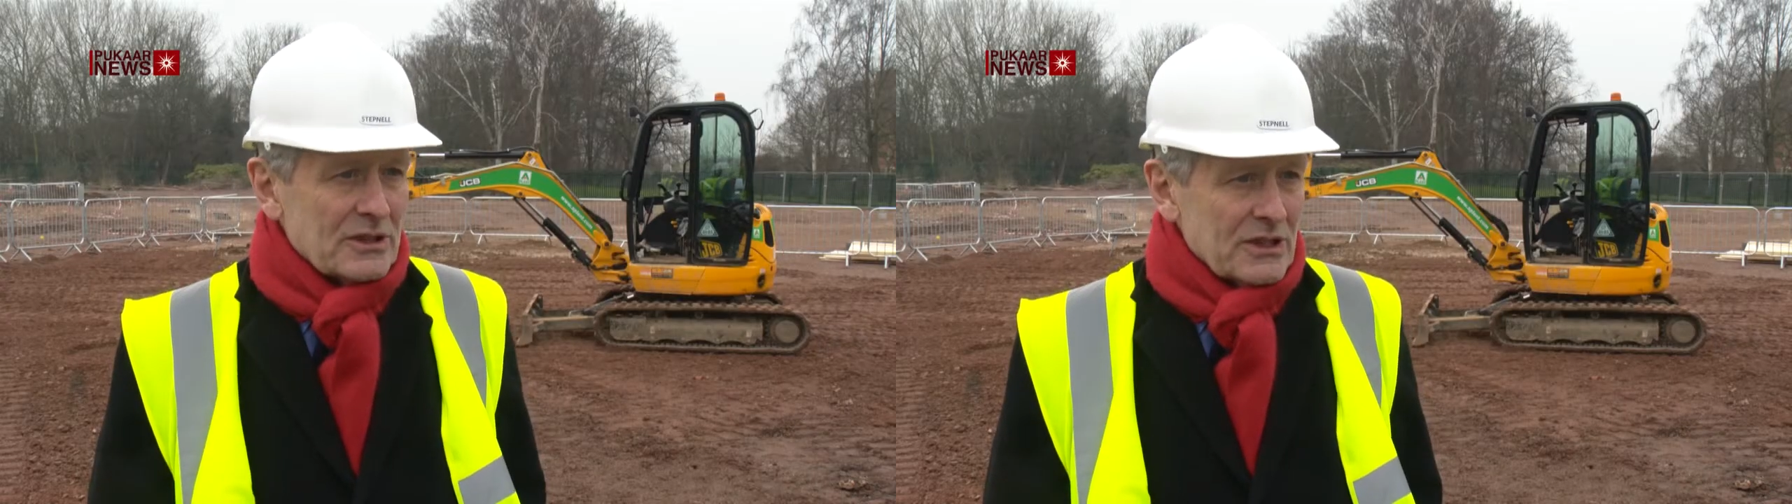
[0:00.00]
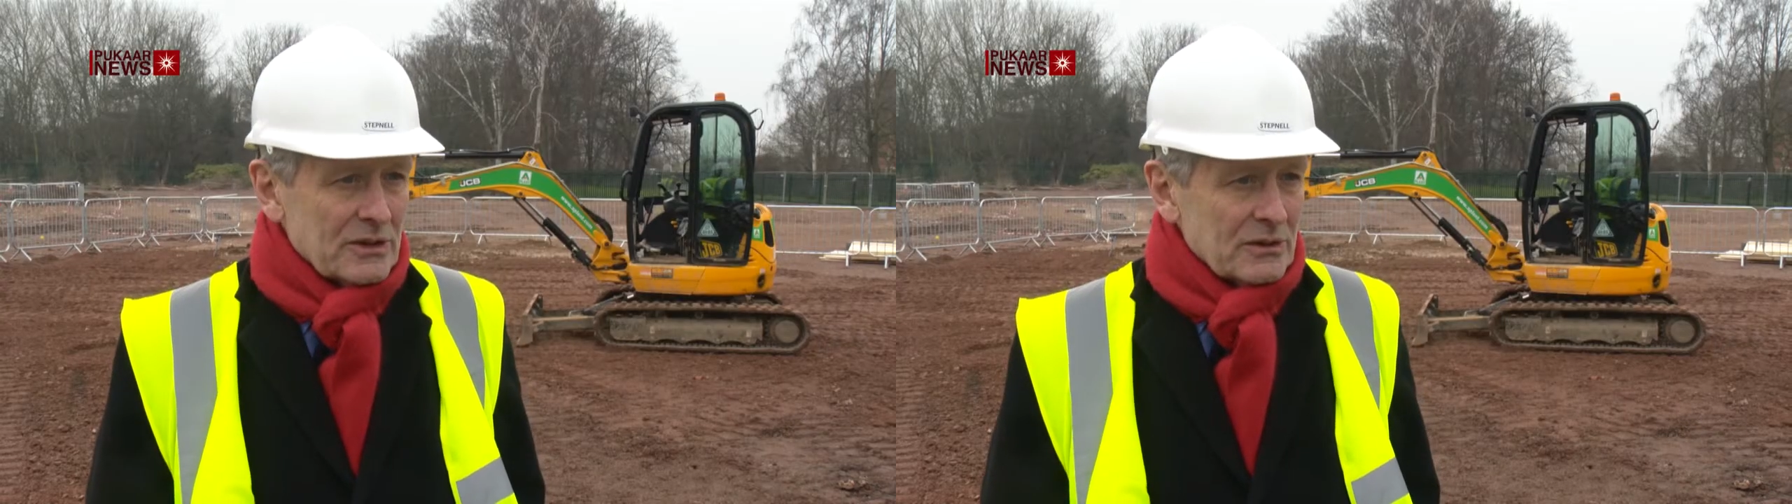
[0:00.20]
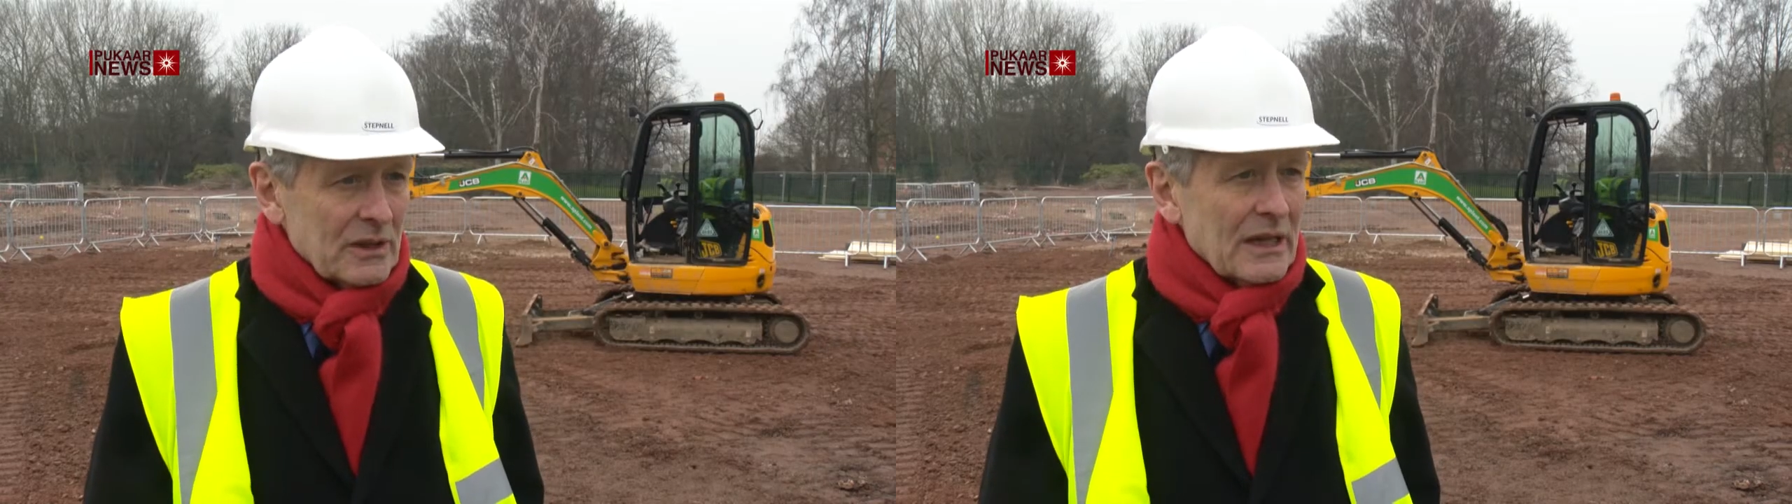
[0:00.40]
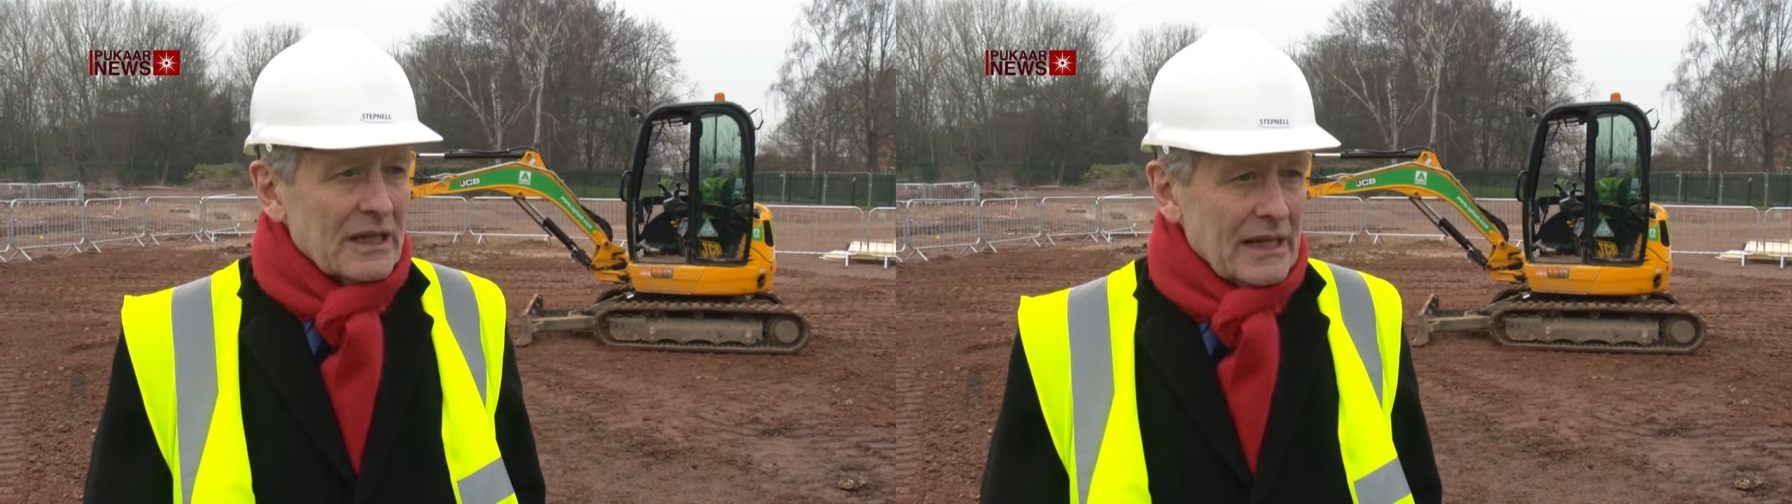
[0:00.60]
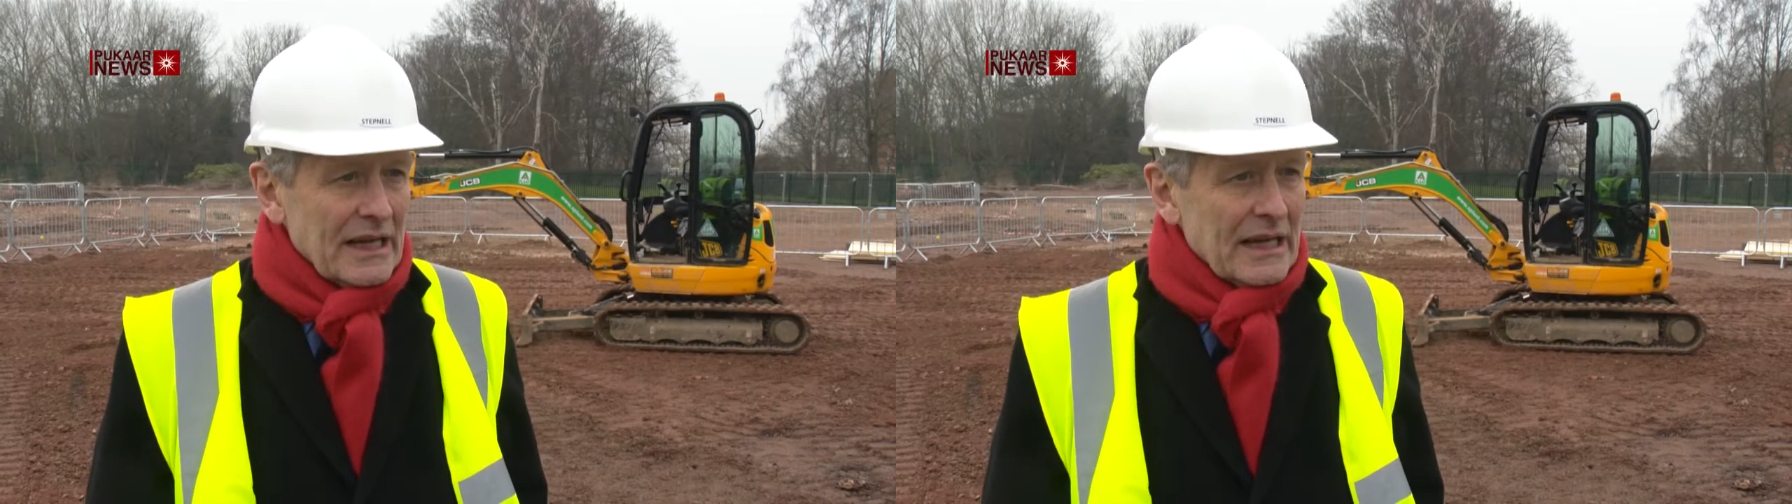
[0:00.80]
to
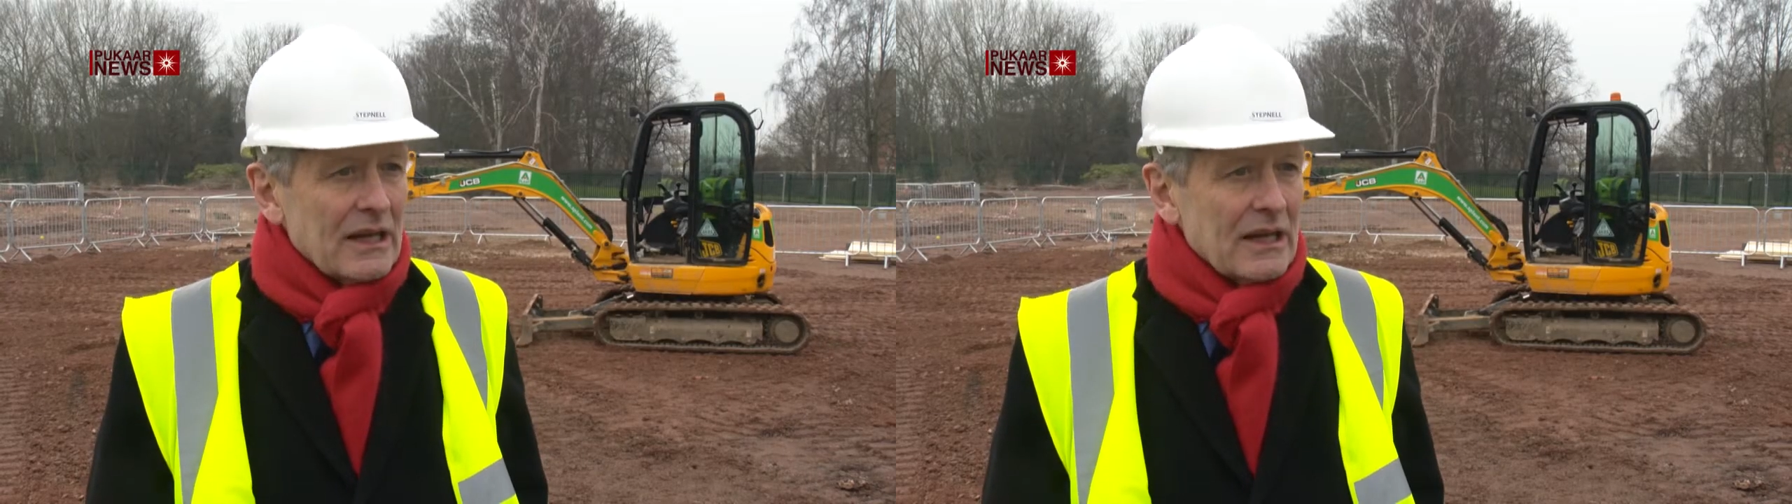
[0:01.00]
the